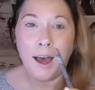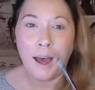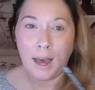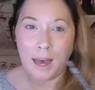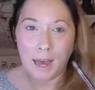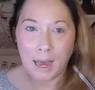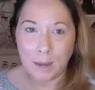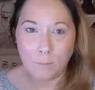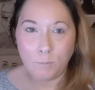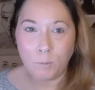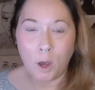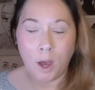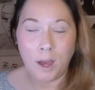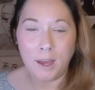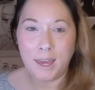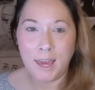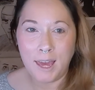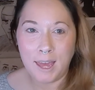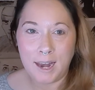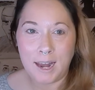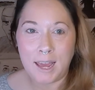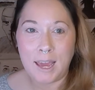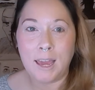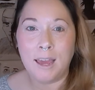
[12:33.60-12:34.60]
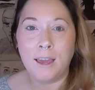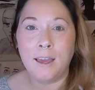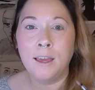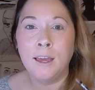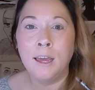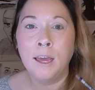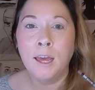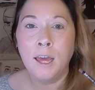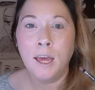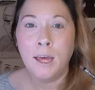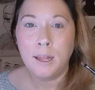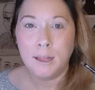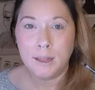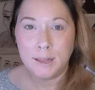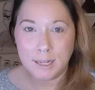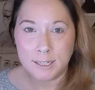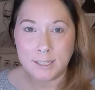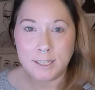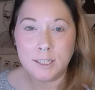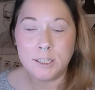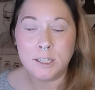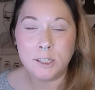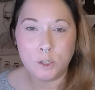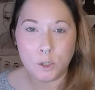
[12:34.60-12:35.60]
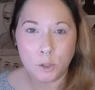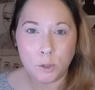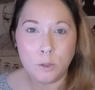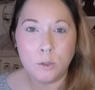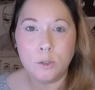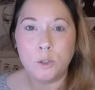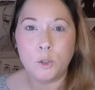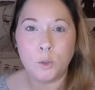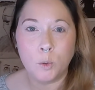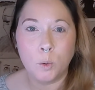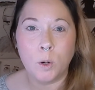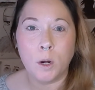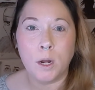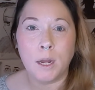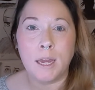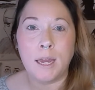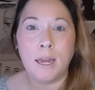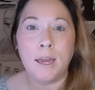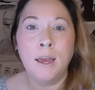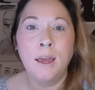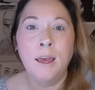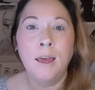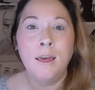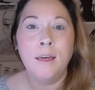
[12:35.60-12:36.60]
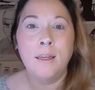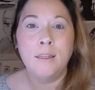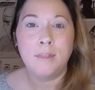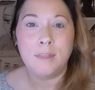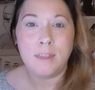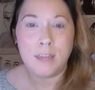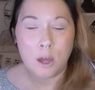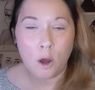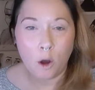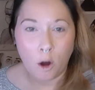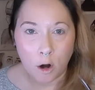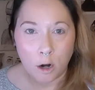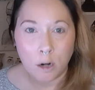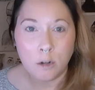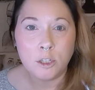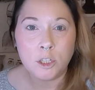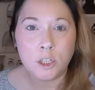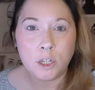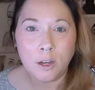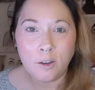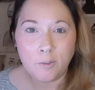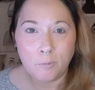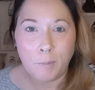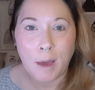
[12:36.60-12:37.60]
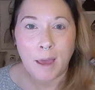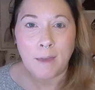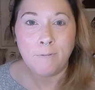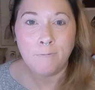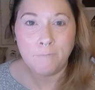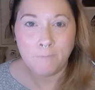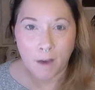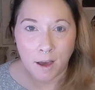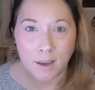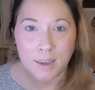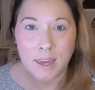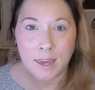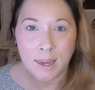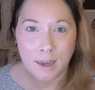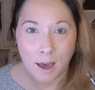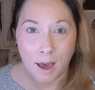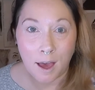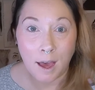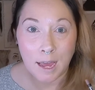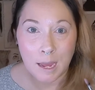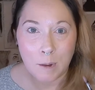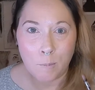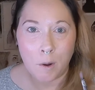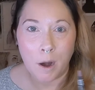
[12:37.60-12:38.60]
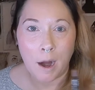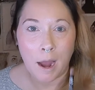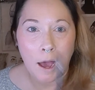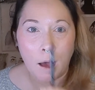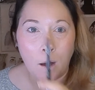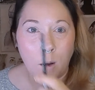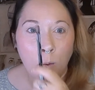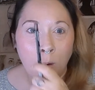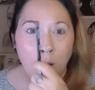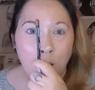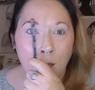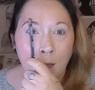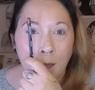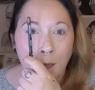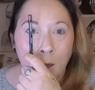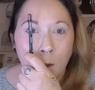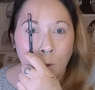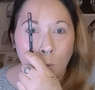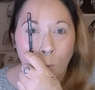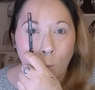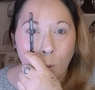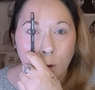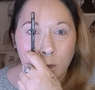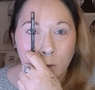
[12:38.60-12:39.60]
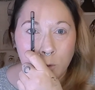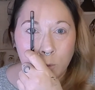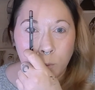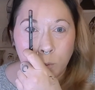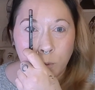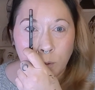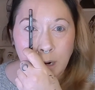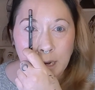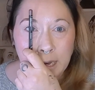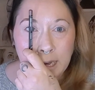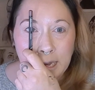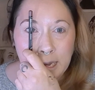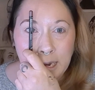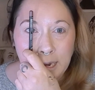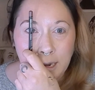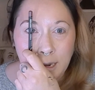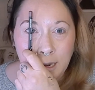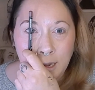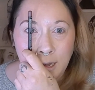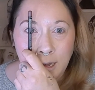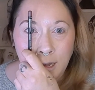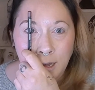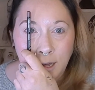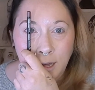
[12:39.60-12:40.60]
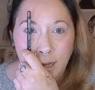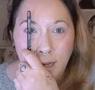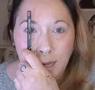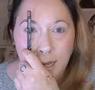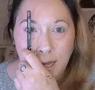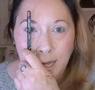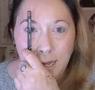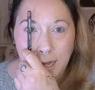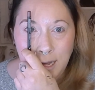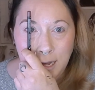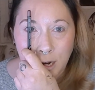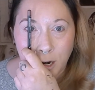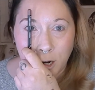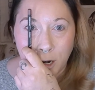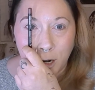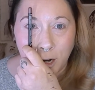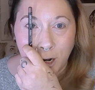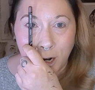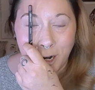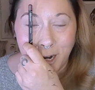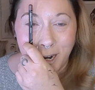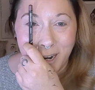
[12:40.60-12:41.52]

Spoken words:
I'm not kidding. This is a true story. The arch of my eyebrow was right here.